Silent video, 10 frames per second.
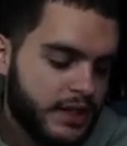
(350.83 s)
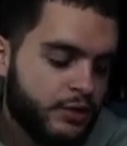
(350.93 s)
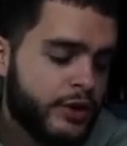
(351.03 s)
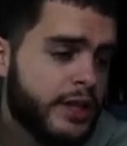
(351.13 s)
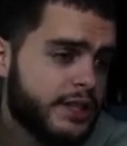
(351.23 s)

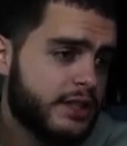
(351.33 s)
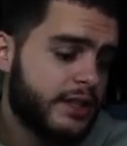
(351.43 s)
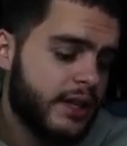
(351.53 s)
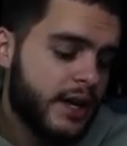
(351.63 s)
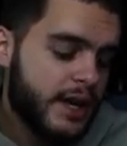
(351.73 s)

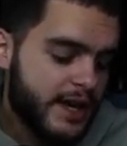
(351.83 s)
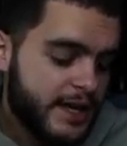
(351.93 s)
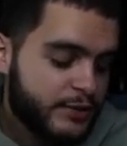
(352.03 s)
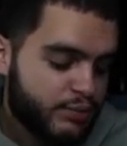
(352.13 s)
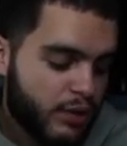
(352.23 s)
Realistically,
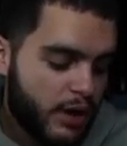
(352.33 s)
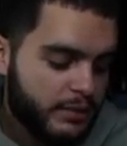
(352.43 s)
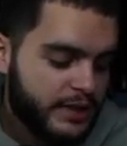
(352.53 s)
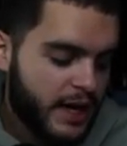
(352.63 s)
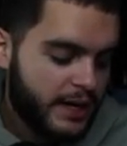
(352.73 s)
he's
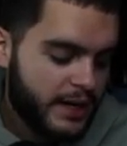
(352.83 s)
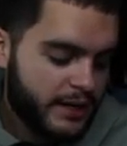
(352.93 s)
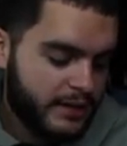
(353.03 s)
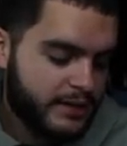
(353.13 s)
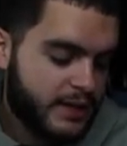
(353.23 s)
probably not
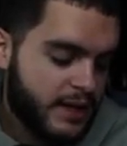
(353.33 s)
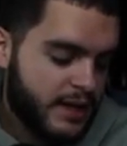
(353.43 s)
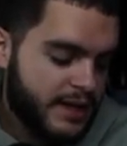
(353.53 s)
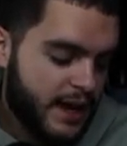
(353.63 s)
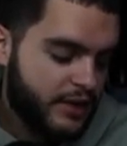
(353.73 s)
hitting this.
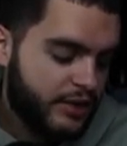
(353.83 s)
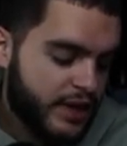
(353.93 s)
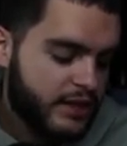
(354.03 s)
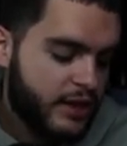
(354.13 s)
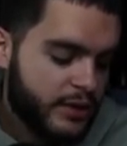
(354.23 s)
Now, the
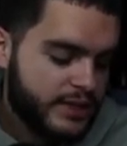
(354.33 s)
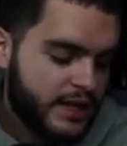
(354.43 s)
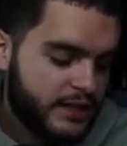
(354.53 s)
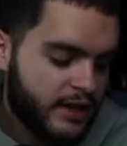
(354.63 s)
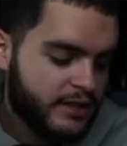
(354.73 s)
thing, though, is that
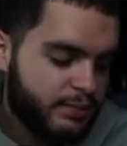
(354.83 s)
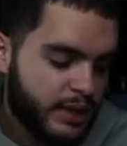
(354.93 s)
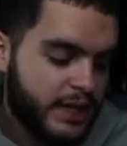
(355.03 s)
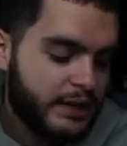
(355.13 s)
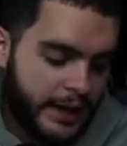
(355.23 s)
he does
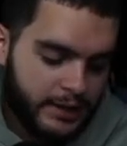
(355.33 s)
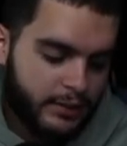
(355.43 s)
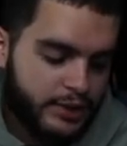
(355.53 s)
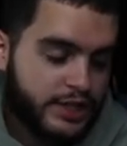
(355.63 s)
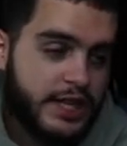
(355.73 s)
play Atlanta,
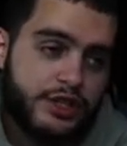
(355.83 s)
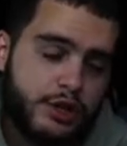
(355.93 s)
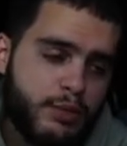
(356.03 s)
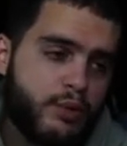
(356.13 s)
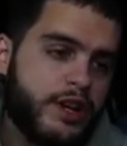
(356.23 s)
which is a
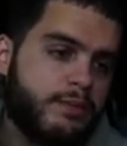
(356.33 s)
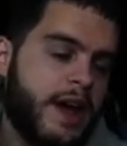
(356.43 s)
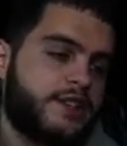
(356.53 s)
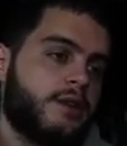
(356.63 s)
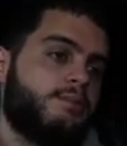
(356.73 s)
super weak
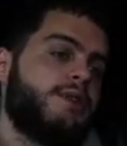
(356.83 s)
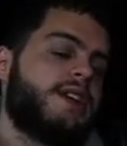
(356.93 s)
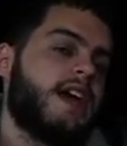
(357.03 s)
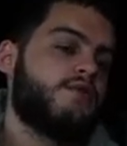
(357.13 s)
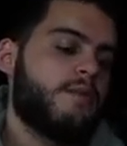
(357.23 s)
matchup. But
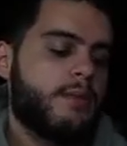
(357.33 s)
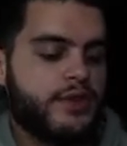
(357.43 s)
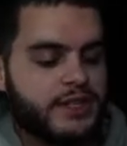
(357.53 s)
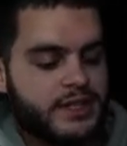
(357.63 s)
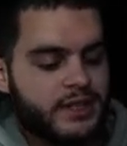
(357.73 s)
again, remember,
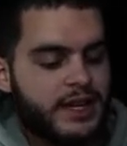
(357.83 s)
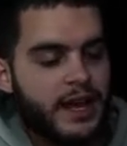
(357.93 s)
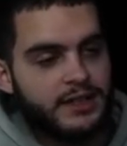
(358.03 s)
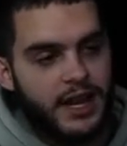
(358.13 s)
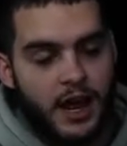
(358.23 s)
this is the
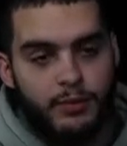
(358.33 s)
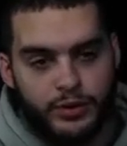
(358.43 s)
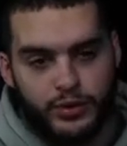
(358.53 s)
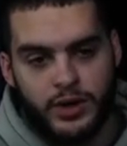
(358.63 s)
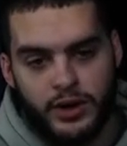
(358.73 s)
Dallas Cowboys
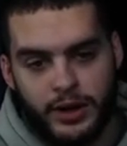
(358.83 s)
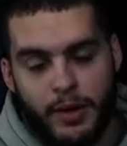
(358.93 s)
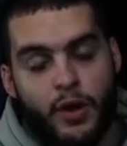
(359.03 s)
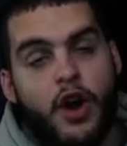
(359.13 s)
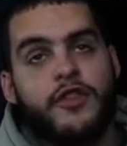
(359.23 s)
we're talking
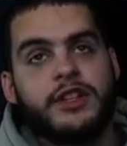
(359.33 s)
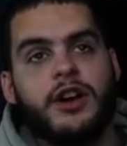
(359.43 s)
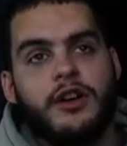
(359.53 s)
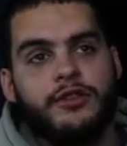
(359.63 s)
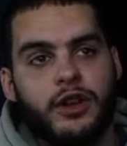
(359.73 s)
about, off a
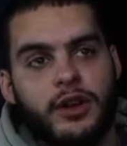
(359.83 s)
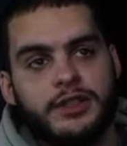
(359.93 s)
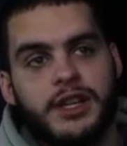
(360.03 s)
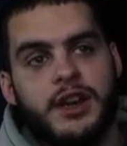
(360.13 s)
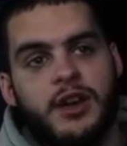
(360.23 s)
tough
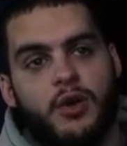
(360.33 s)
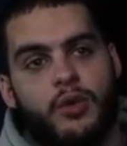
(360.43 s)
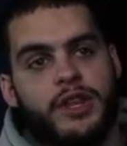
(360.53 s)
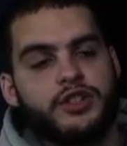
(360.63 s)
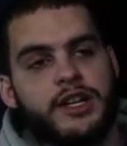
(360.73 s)
loss
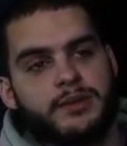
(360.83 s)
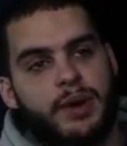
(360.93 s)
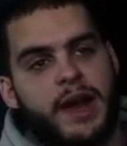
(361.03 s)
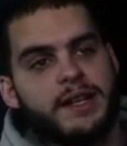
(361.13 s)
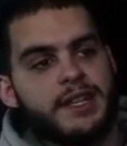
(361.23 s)
where they tried to
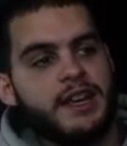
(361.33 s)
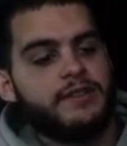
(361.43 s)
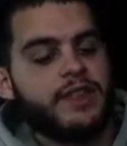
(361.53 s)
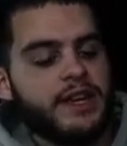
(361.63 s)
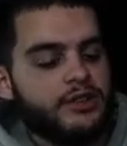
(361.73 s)
pass.
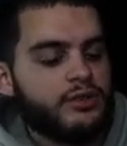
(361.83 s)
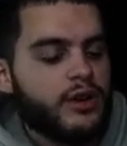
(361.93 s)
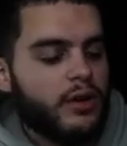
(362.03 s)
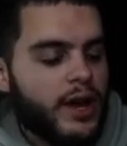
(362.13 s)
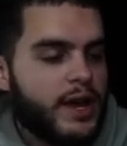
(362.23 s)
If they do
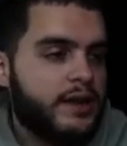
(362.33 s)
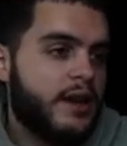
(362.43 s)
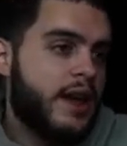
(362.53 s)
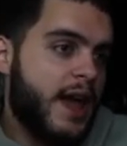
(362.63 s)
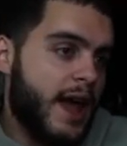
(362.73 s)
go ahead
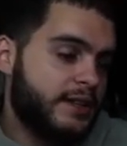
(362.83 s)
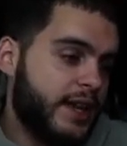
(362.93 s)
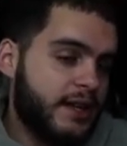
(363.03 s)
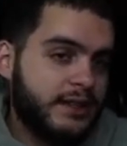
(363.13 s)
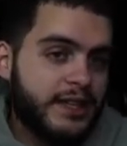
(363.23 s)
and
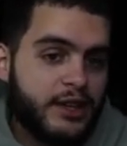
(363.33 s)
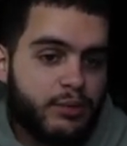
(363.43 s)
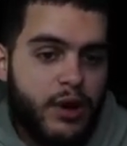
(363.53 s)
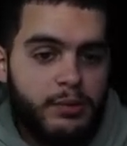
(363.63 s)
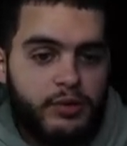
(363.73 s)
take a lead, they're
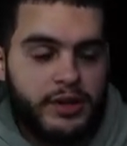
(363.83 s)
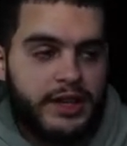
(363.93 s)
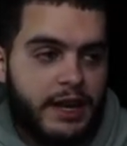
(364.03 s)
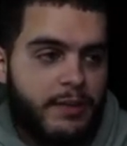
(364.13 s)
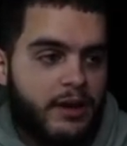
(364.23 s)
probably running the
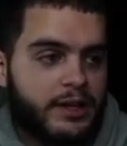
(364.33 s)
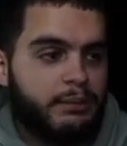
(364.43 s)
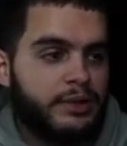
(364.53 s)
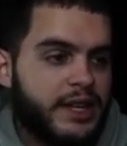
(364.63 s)
game out, keeping